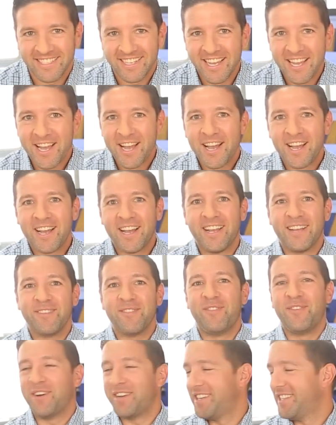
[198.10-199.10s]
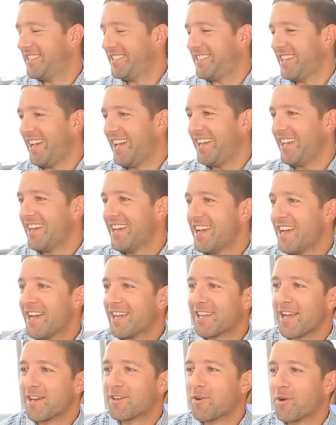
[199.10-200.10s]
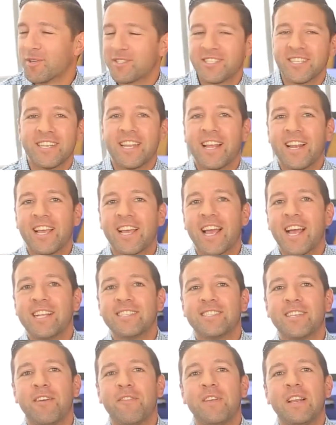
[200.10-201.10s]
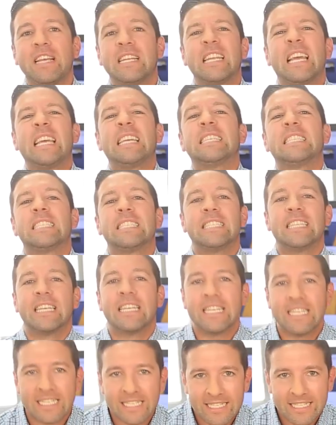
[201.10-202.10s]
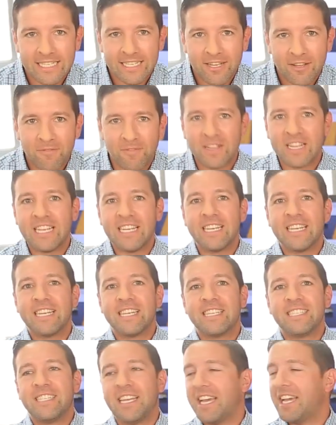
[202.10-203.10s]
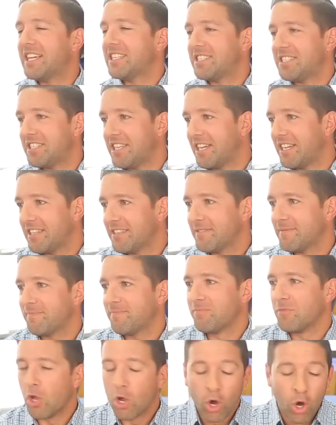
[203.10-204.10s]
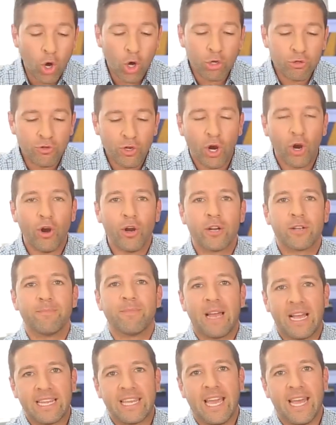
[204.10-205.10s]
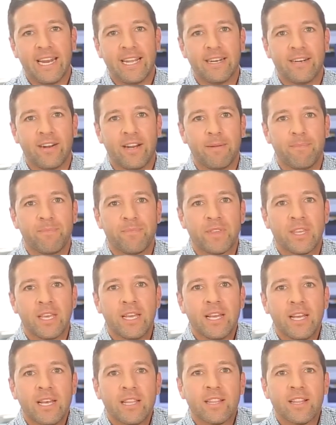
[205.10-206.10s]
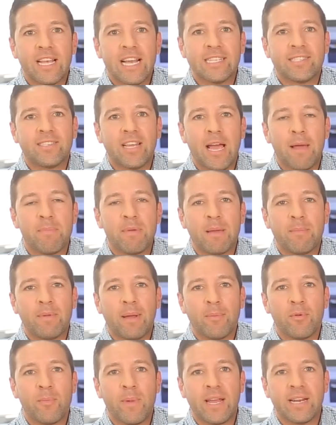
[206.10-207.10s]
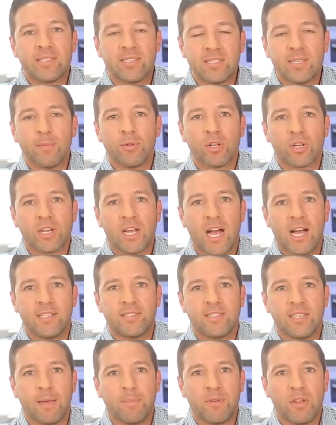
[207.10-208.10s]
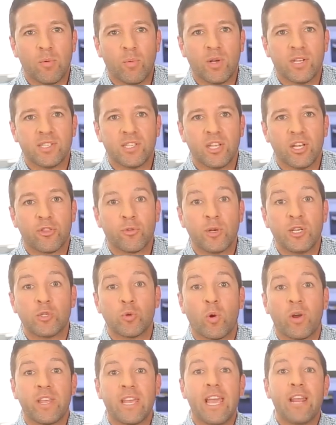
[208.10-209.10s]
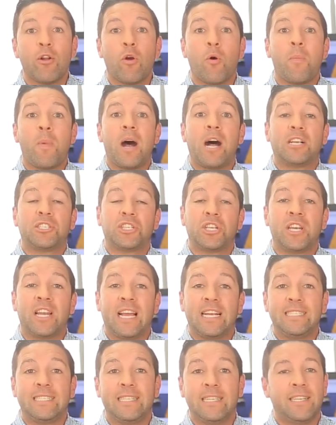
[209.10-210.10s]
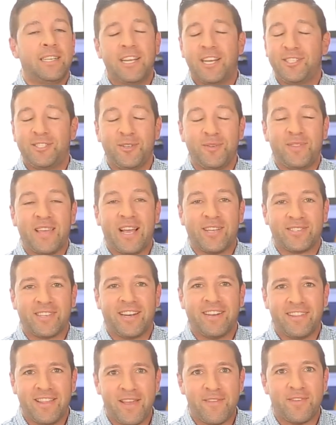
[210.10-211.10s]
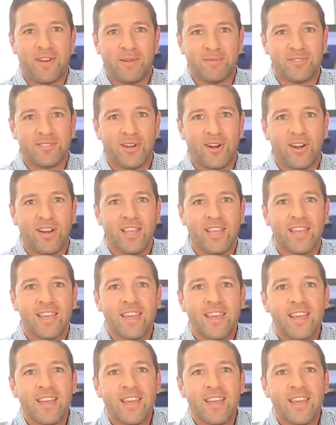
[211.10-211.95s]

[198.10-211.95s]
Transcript: Nice. Fun to say. Concorso d'Eleganza Villa d'Este. Villa d'Este. Oh, Derek. I get it, right? The last time B M W made a similar concept, it was the three twenty-eight homage in, nineteen, in uh, two thousand eleven, I'm sorry.